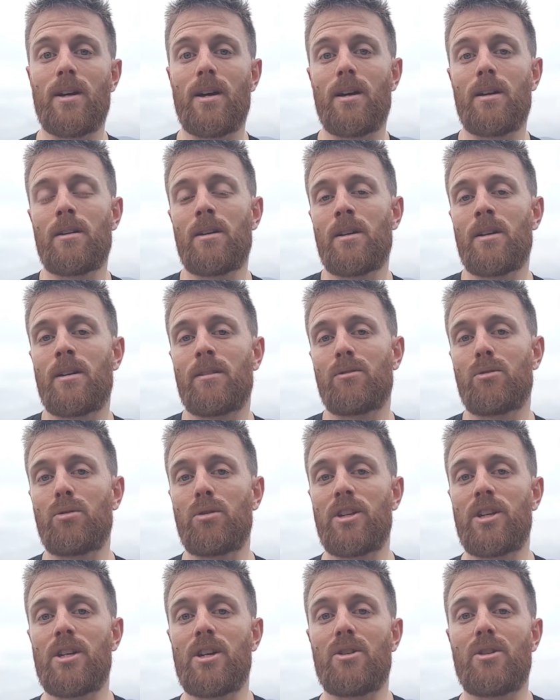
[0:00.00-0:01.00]
to do
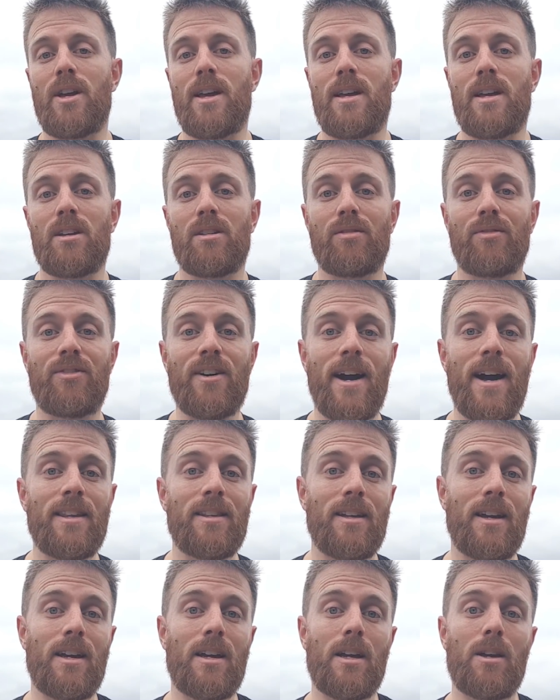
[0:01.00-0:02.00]
here is
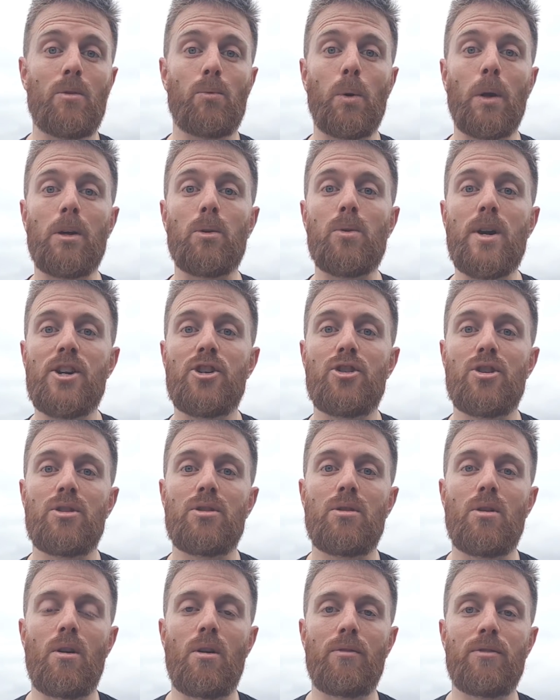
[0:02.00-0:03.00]
find a
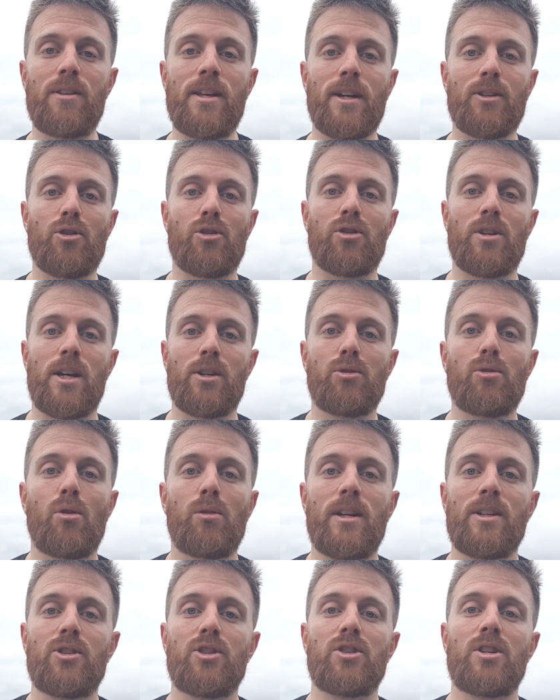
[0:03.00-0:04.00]
regression of the exercise so
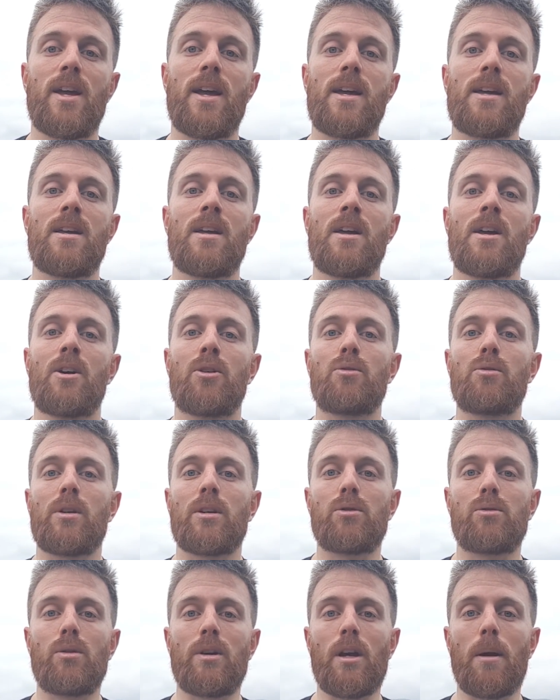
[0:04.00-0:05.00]
let's say you
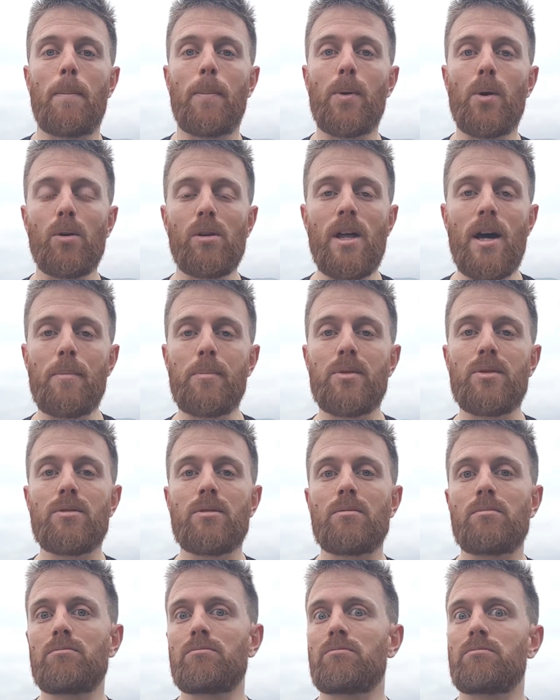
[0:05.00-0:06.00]
are doing
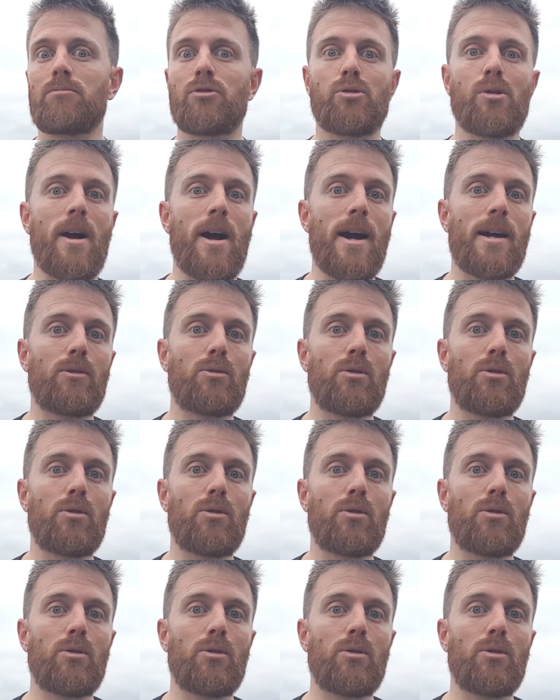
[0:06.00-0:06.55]
pull-ups try